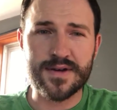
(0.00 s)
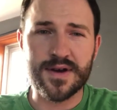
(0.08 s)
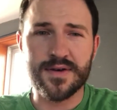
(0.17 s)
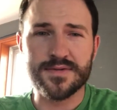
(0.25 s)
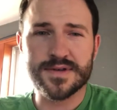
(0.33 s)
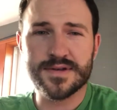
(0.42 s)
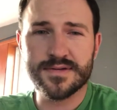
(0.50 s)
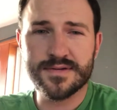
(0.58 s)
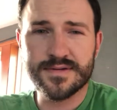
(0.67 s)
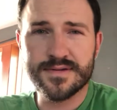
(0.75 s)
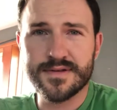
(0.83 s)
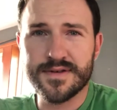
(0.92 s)
goes.
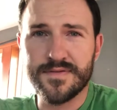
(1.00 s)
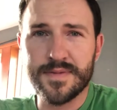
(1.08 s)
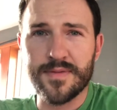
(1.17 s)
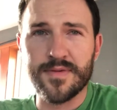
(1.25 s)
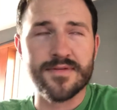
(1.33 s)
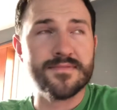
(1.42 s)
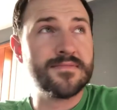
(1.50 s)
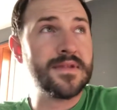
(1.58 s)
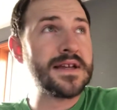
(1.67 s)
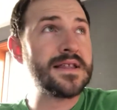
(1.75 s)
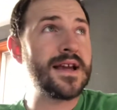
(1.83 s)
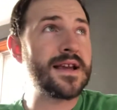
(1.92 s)
If people
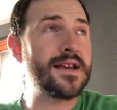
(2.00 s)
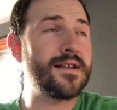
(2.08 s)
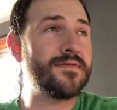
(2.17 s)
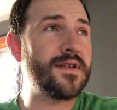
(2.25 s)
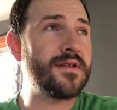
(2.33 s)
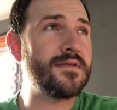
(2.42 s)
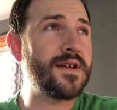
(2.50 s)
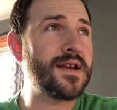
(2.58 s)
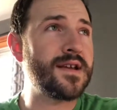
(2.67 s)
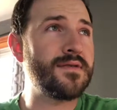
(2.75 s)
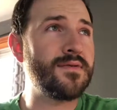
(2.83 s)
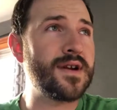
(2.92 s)
like it, if they don't like
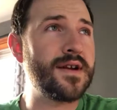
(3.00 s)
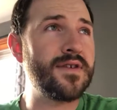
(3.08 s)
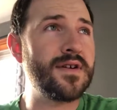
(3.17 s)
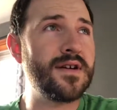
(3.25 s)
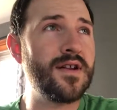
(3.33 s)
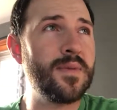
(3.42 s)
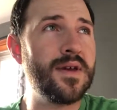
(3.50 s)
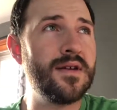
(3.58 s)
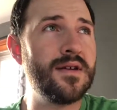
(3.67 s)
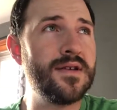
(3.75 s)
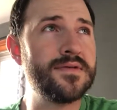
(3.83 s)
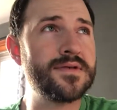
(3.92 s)
it, whatever, it'll be
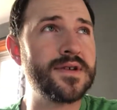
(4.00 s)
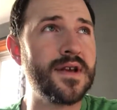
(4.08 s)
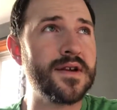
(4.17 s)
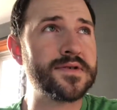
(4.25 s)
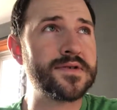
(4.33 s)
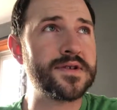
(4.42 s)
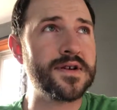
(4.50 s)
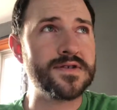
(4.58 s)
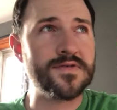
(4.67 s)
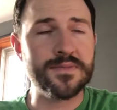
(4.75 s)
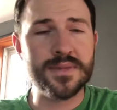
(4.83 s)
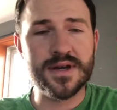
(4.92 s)
an interesting exercise
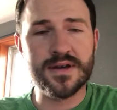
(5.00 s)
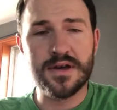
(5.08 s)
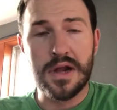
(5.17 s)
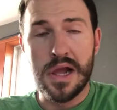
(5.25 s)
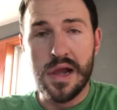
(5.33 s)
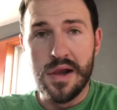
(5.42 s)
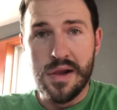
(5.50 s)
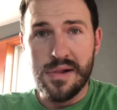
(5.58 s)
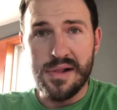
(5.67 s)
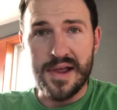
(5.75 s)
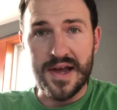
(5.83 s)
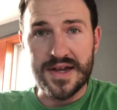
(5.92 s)
for me,
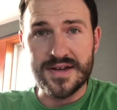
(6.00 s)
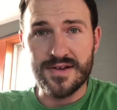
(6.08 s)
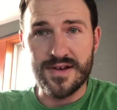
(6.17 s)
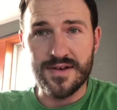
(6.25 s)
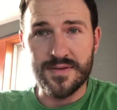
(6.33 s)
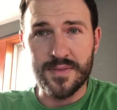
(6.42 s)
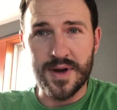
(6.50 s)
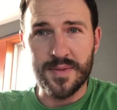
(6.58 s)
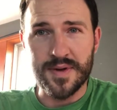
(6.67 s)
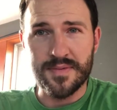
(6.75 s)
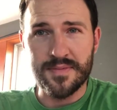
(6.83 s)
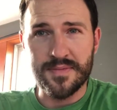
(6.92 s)
and might
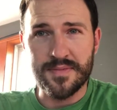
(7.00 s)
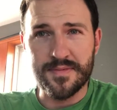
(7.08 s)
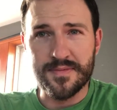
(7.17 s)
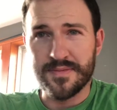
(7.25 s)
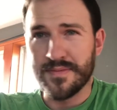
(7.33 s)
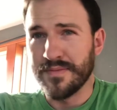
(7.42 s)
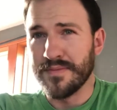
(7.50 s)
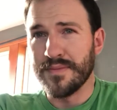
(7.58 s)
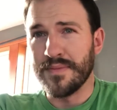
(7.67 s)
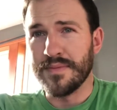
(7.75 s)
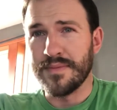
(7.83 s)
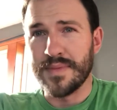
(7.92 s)
be
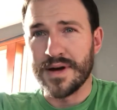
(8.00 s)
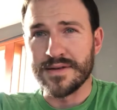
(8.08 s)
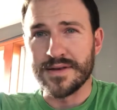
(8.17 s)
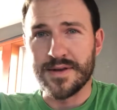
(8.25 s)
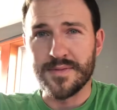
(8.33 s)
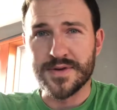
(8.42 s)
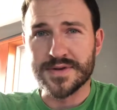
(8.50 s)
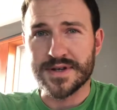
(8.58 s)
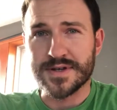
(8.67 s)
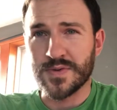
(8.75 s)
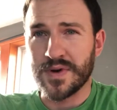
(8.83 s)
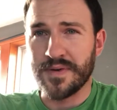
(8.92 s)
mildly amusing
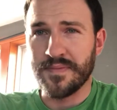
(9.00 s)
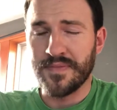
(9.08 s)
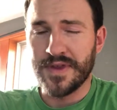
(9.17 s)
as well.